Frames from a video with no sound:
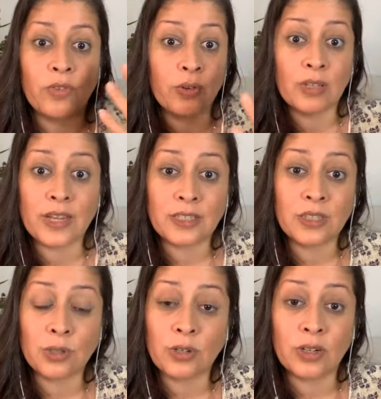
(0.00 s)
Or if you'd
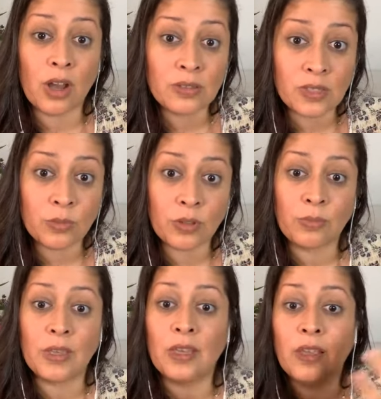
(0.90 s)
like to do a consult
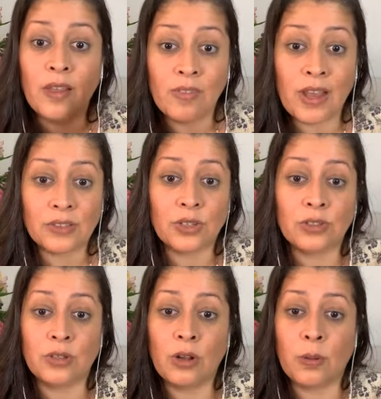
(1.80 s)
with me, that's
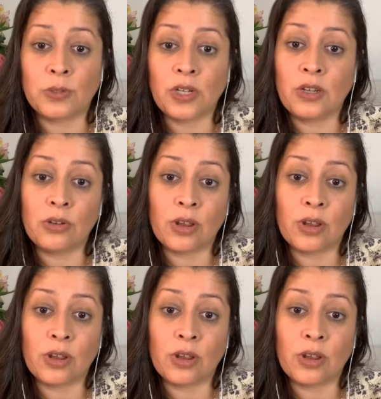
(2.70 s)
also an option.